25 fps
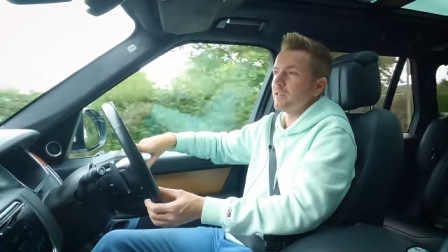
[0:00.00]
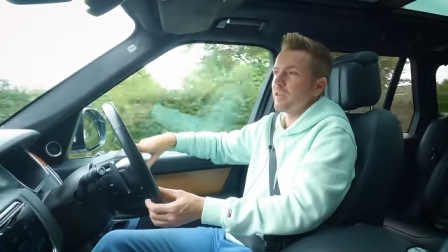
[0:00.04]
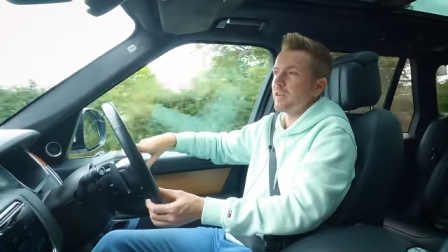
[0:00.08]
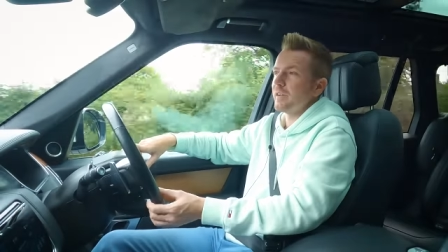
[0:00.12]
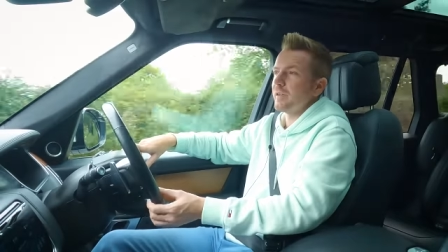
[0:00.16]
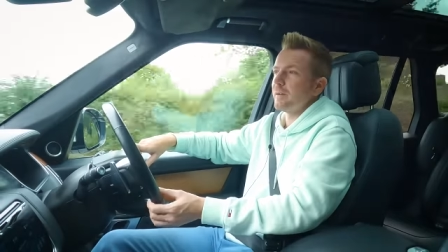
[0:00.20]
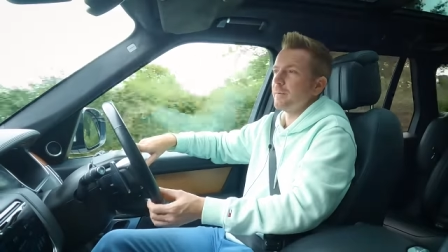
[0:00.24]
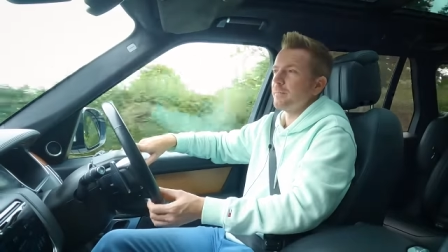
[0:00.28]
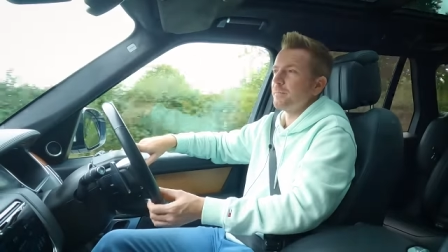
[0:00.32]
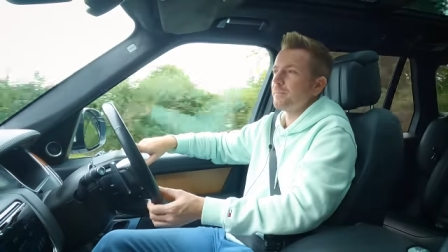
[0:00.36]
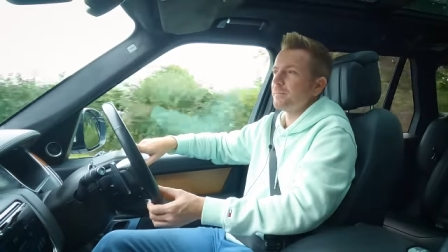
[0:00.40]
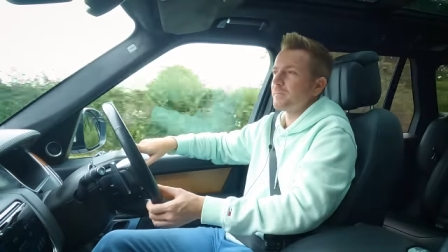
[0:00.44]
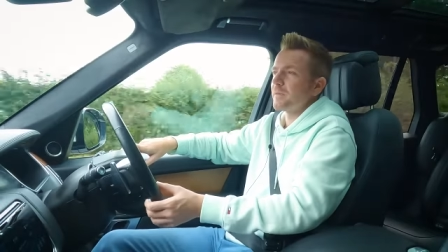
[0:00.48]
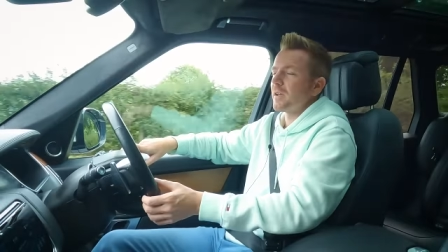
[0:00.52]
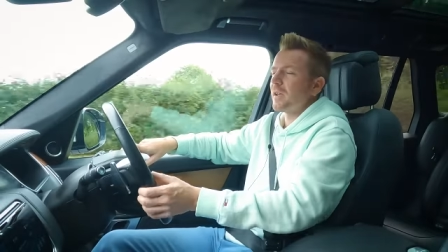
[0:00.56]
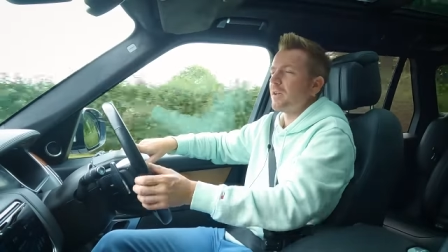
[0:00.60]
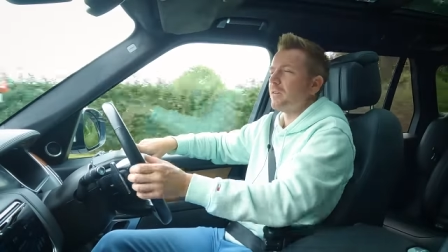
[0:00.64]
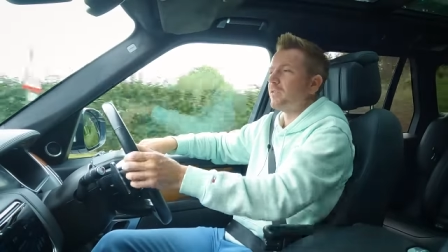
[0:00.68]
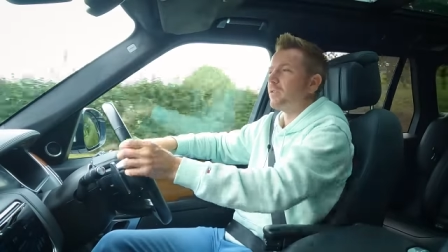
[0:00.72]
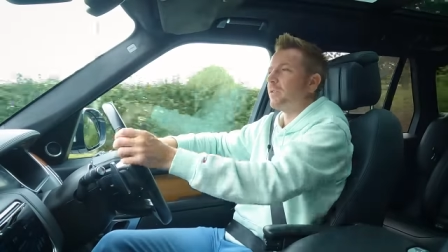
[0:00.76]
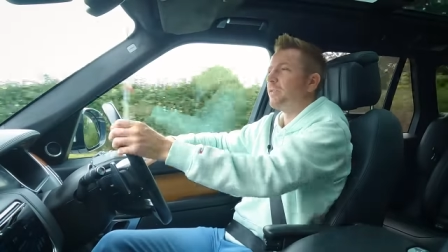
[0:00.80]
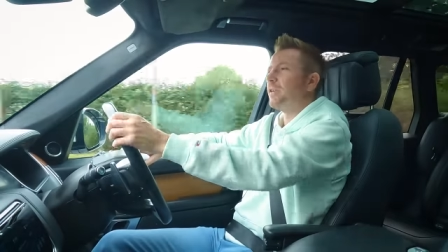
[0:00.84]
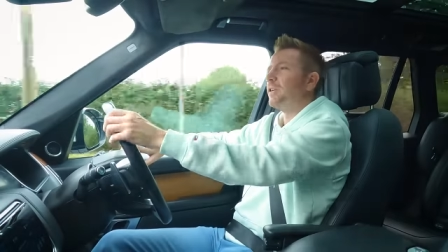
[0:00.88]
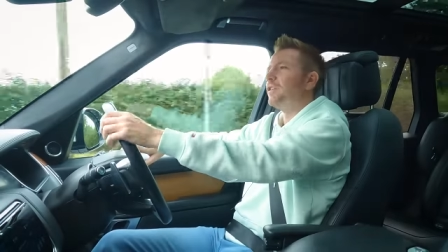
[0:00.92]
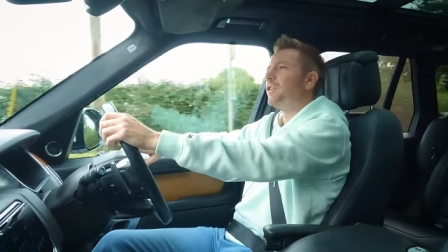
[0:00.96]

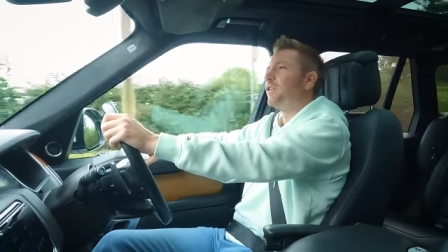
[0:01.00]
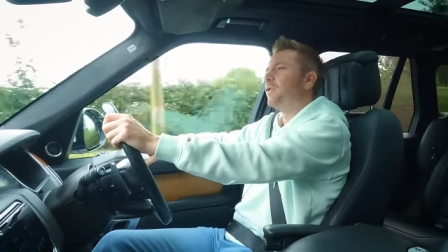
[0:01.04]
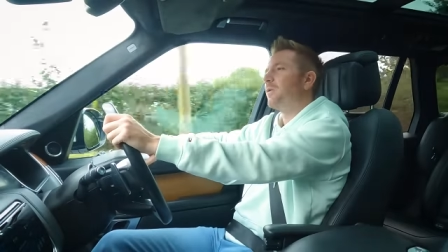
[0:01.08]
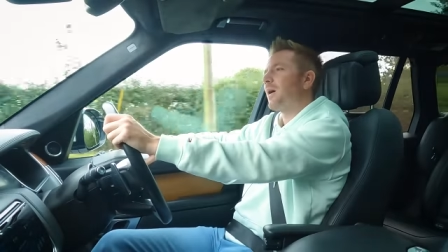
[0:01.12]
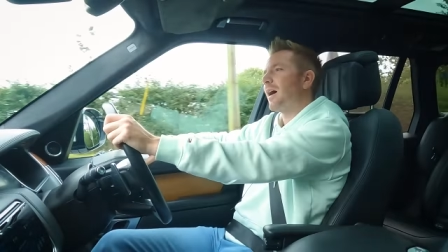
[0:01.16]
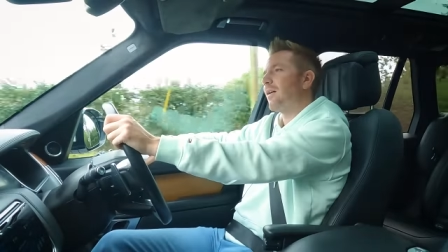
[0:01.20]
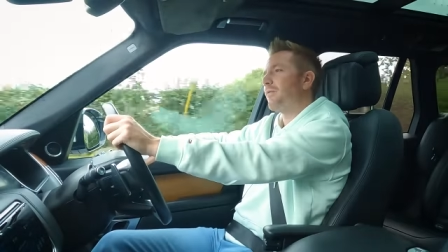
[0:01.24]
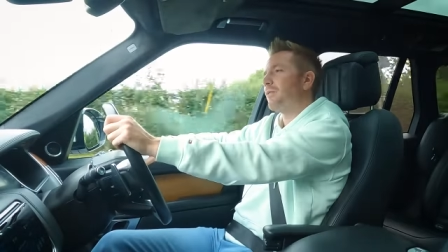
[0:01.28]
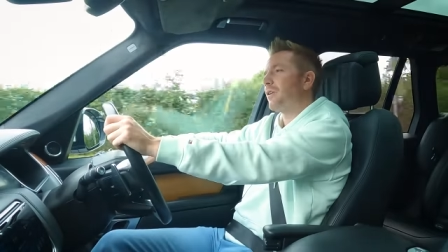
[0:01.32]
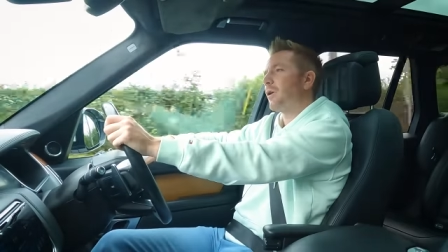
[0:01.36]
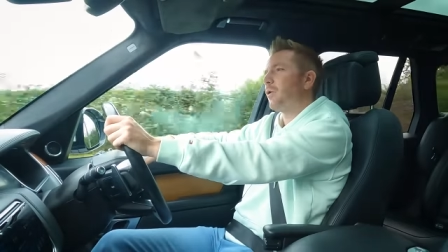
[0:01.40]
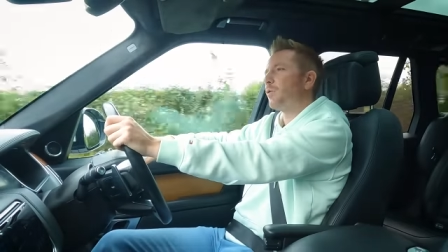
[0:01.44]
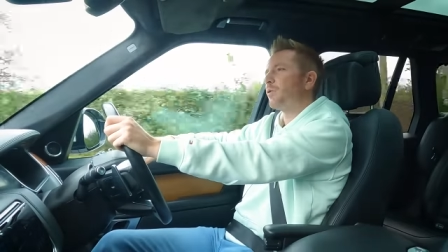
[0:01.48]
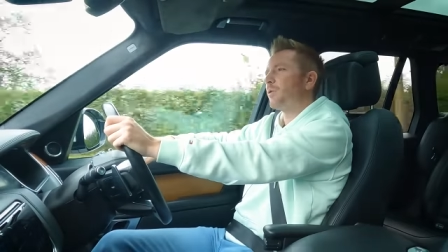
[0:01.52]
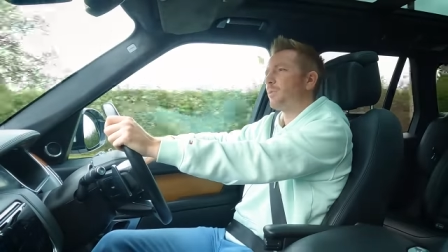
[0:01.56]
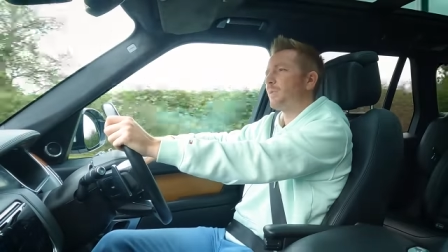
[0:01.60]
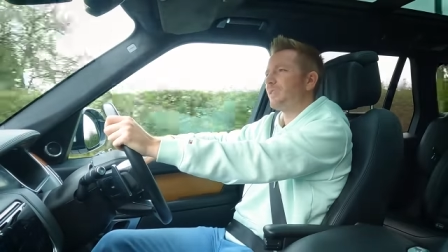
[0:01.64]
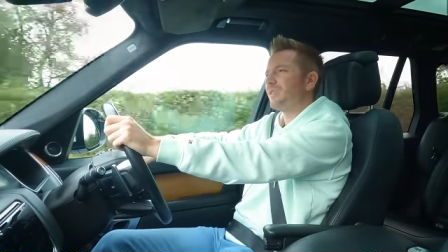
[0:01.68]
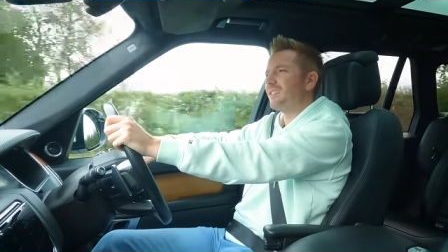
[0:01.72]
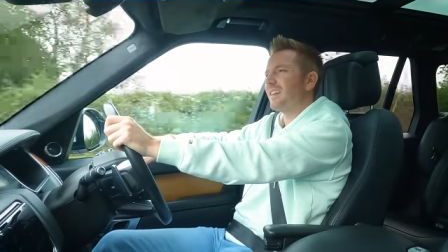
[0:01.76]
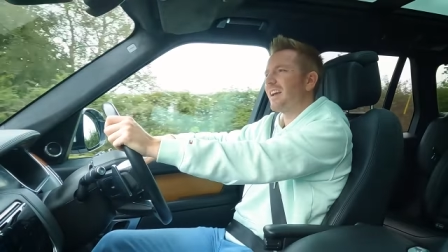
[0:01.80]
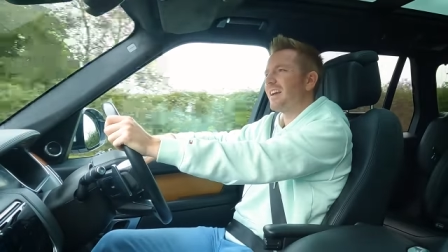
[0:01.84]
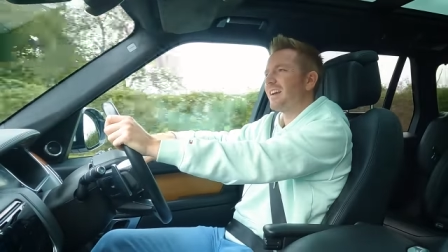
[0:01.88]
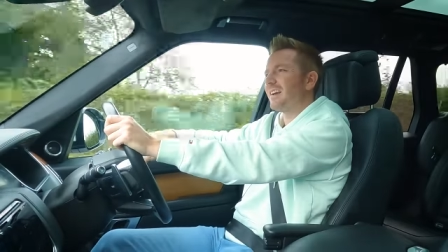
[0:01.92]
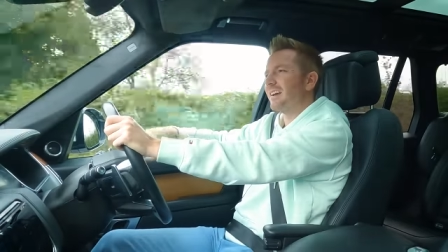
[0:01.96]
So if you do have an older
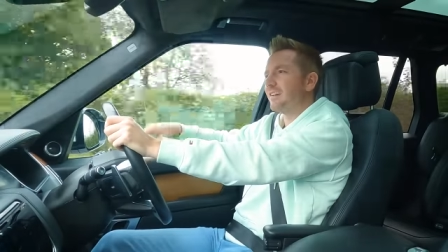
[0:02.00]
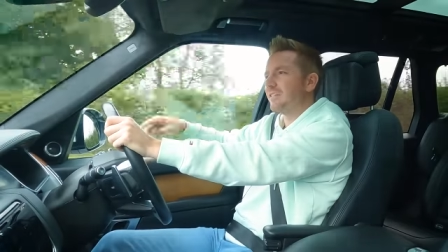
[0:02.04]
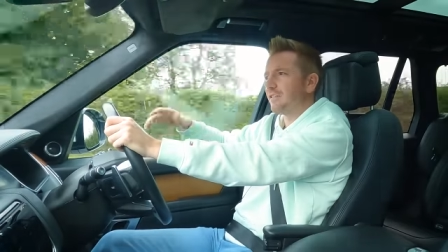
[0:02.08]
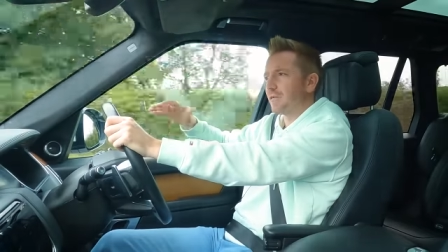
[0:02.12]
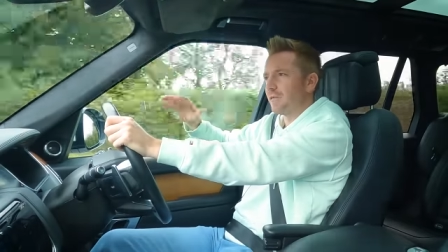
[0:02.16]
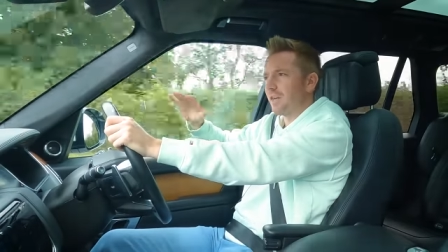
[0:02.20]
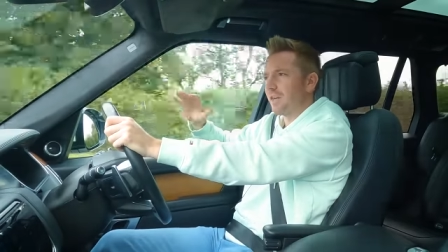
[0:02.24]
Mercedes